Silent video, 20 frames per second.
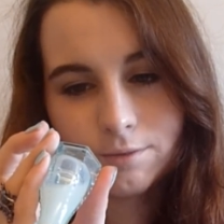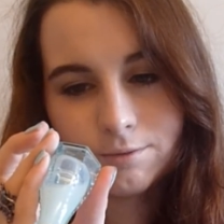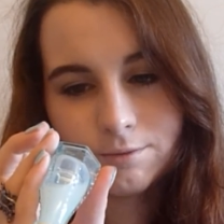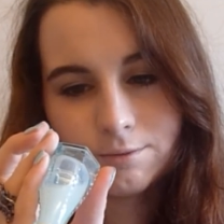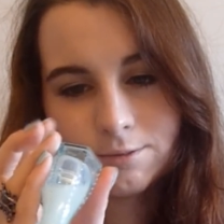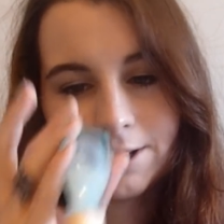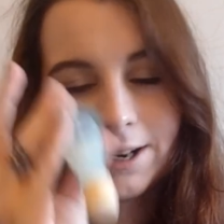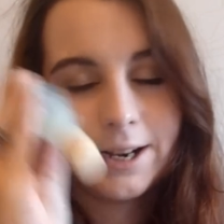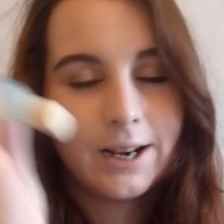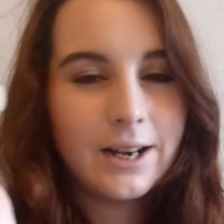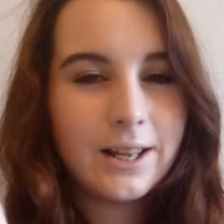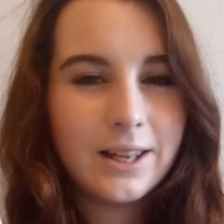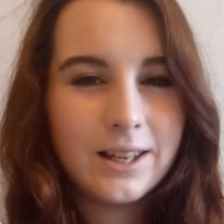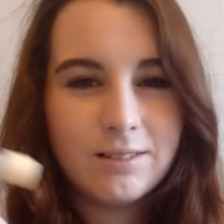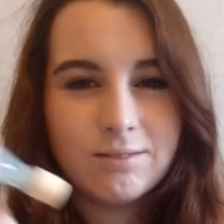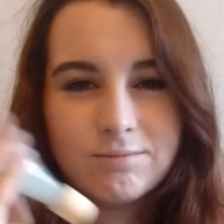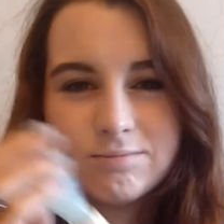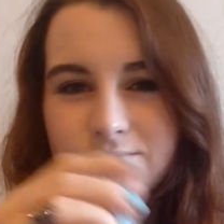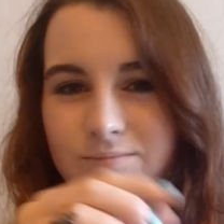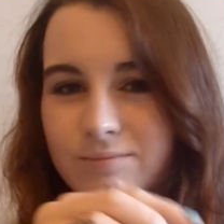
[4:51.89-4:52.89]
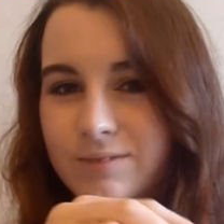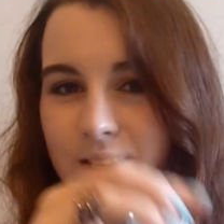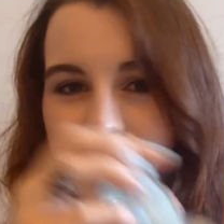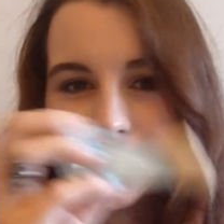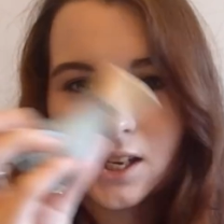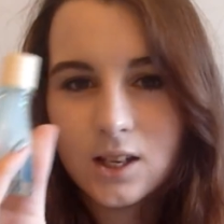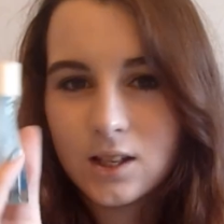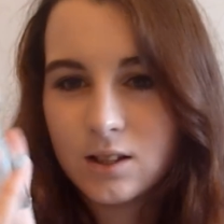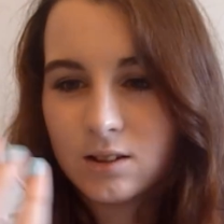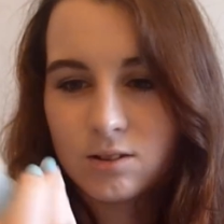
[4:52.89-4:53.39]
really
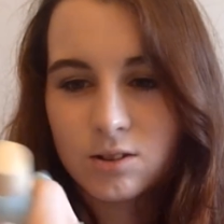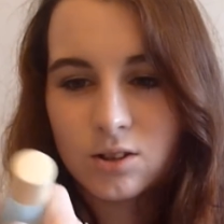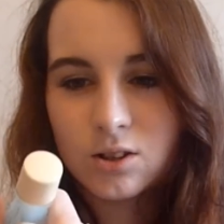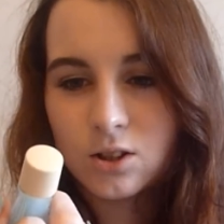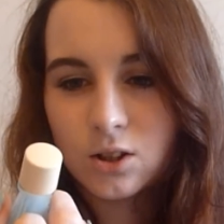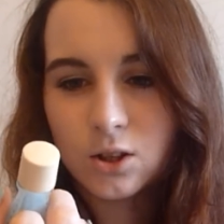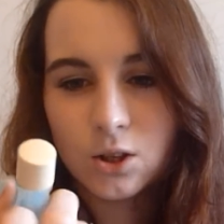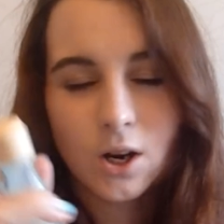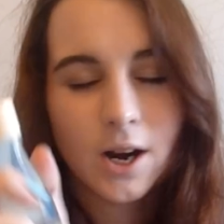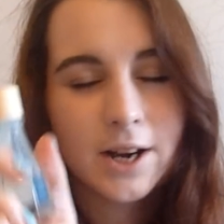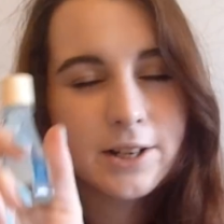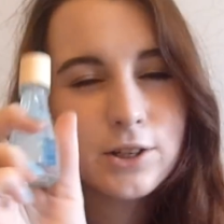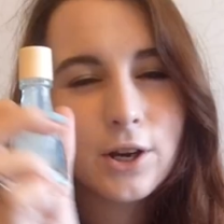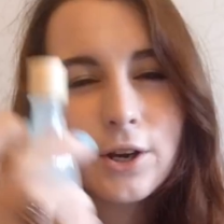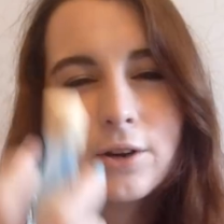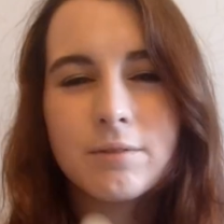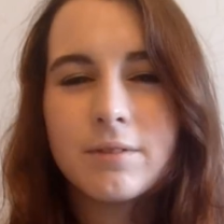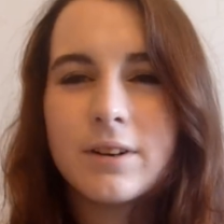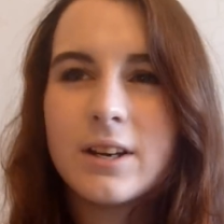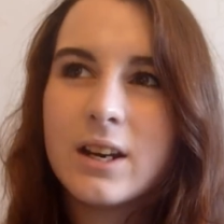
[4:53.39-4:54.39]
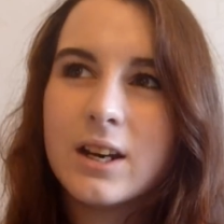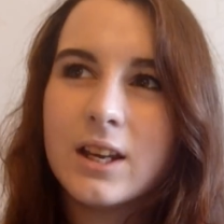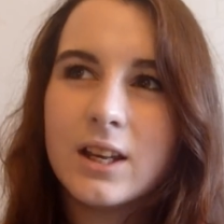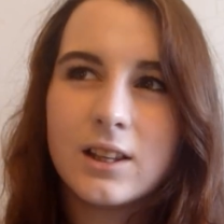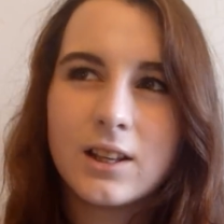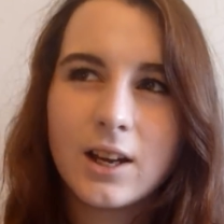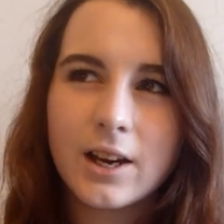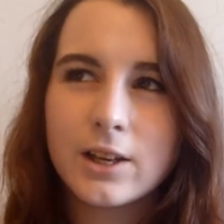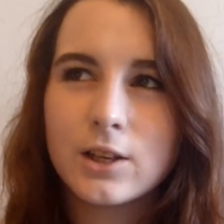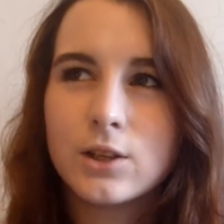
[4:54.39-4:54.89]
need to use. I don't really
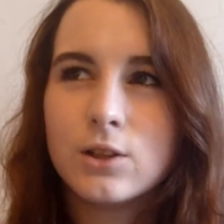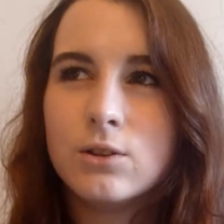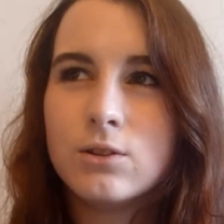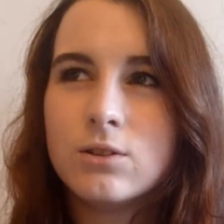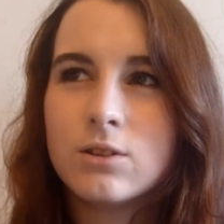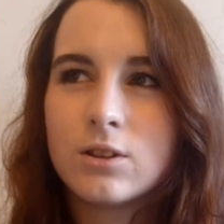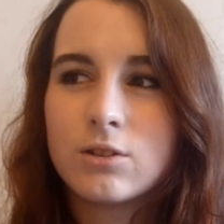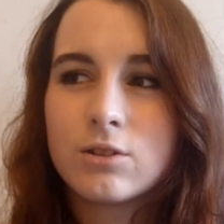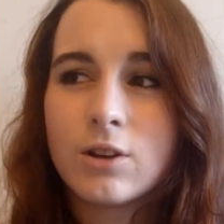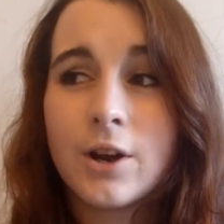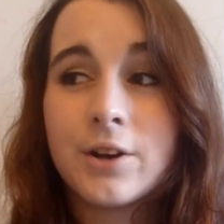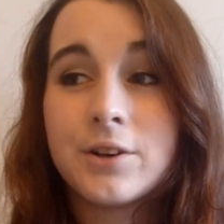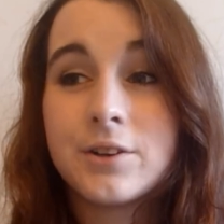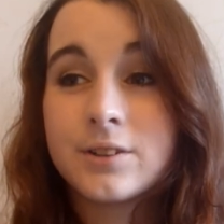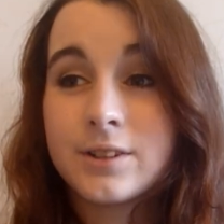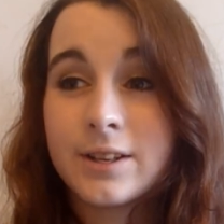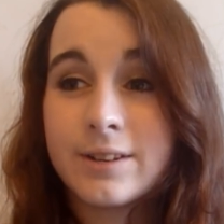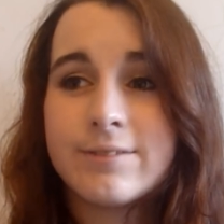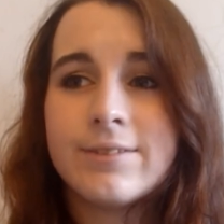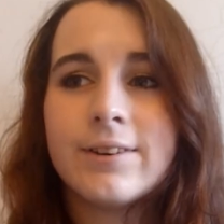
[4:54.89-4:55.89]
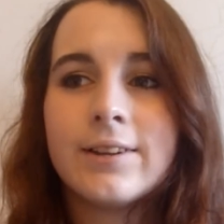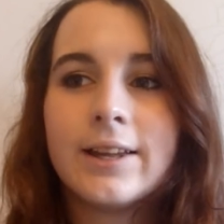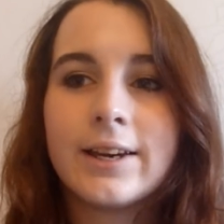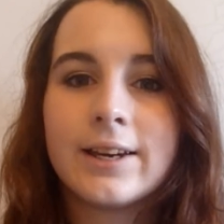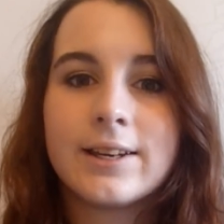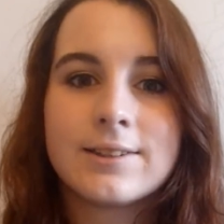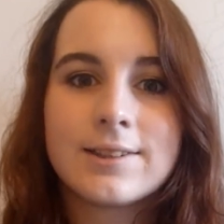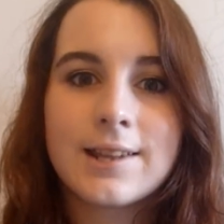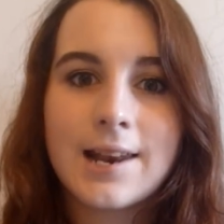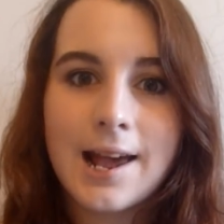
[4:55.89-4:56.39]
like using toners. I feel
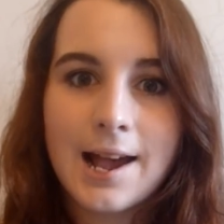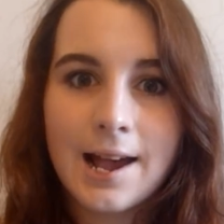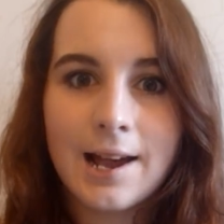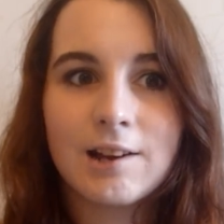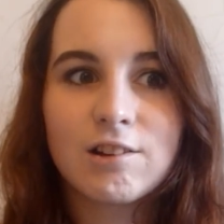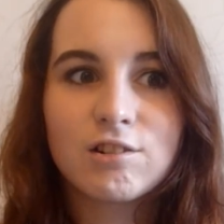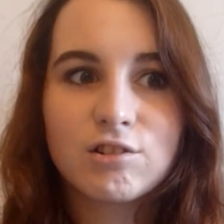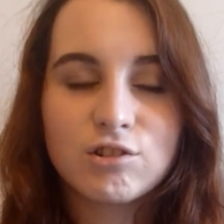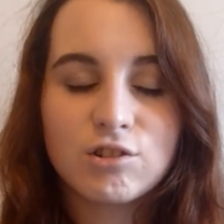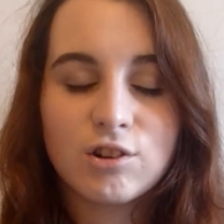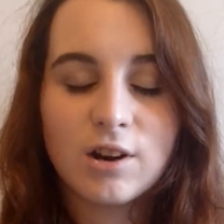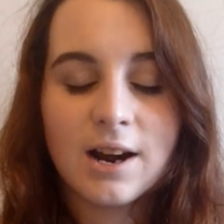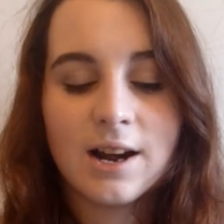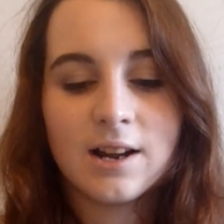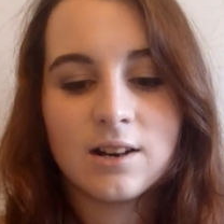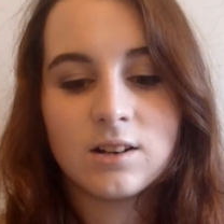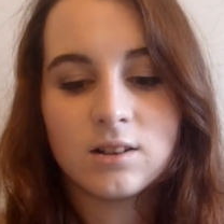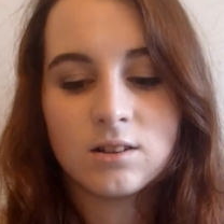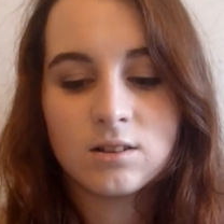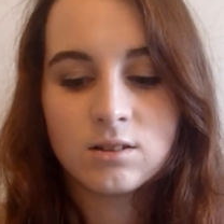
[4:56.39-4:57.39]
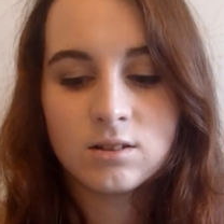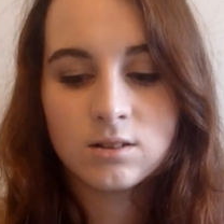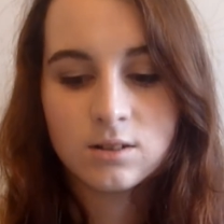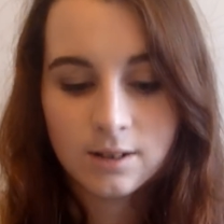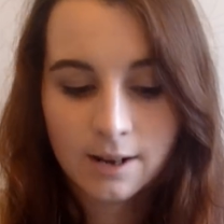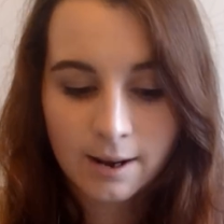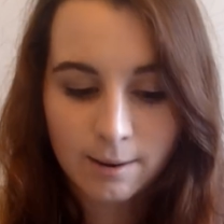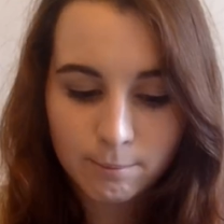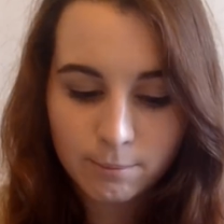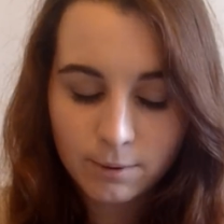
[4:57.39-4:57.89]
like it's an extra added
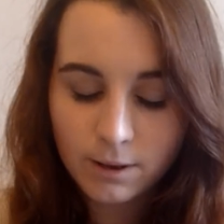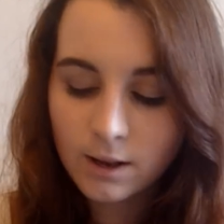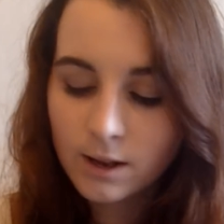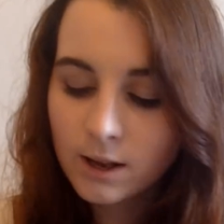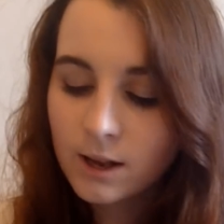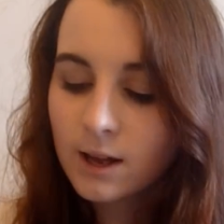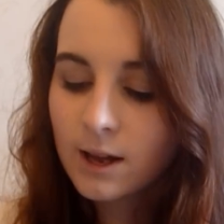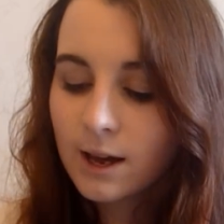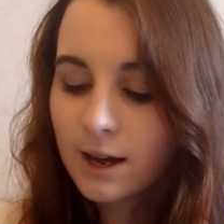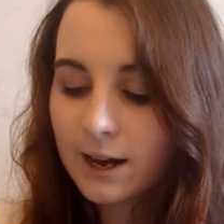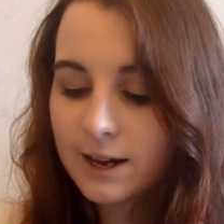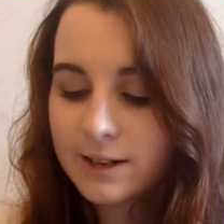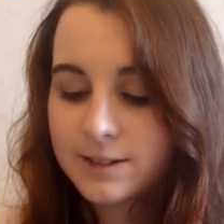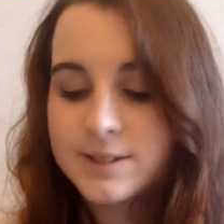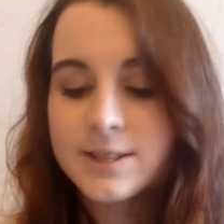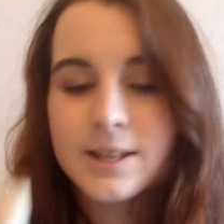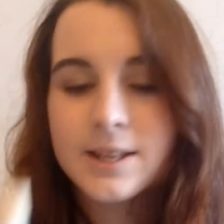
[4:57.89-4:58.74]
step. And